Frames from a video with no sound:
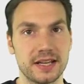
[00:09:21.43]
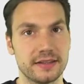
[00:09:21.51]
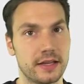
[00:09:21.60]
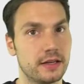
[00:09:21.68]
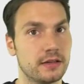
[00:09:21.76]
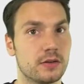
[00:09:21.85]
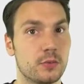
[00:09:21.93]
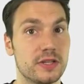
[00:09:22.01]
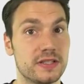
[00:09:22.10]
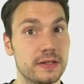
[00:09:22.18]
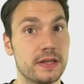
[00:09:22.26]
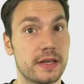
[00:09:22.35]
then we
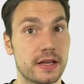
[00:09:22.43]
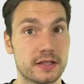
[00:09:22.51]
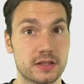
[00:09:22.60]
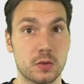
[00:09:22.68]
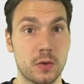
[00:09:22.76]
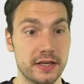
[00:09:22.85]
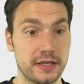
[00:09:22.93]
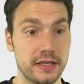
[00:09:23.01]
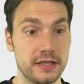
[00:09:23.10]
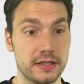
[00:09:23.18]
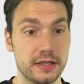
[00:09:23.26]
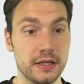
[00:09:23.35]
see that it's quite
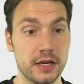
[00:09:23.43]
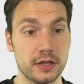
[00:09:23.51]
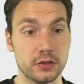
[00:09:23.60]
easy